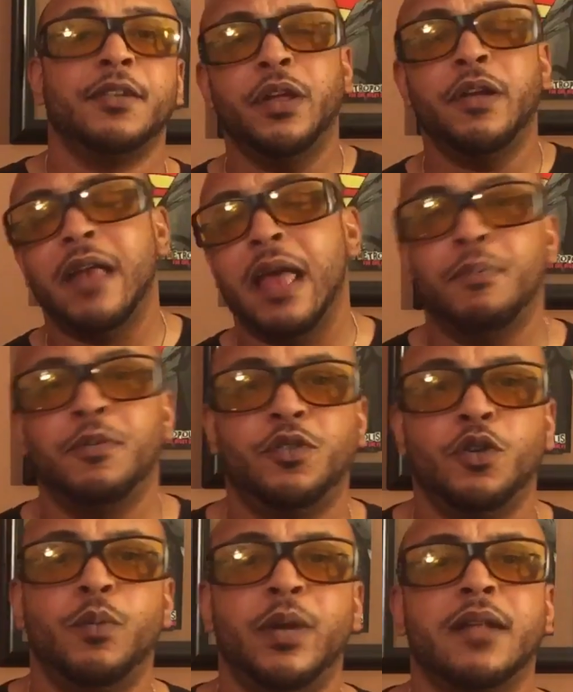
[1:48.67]
Later in the
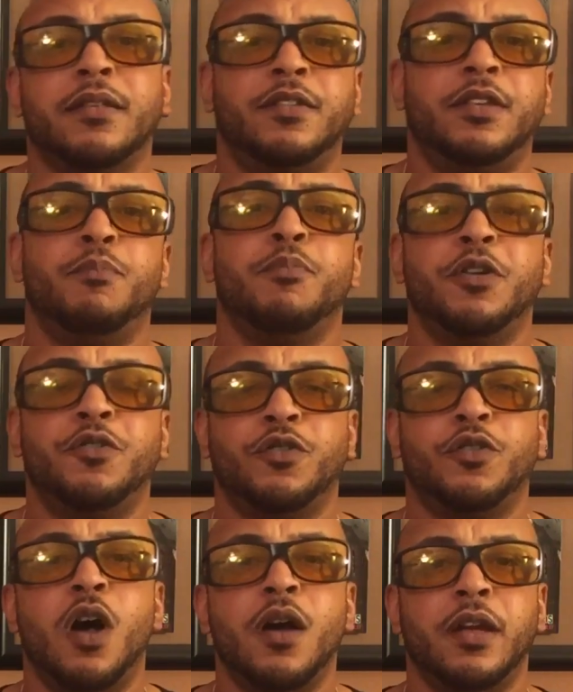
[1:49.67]
episode, we got to see Preacher
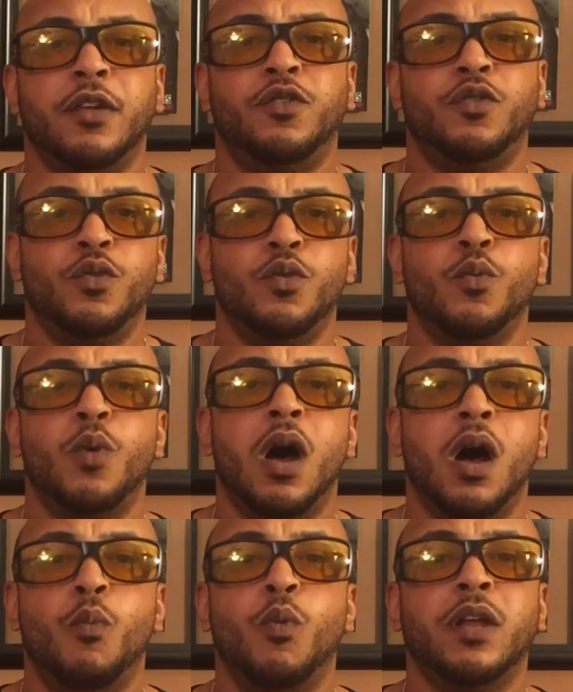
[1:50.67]
talking to
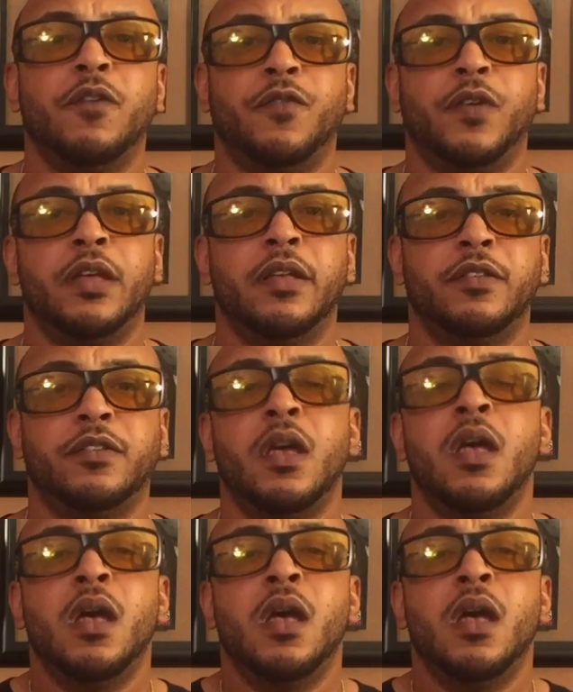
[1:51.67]
uh, one of his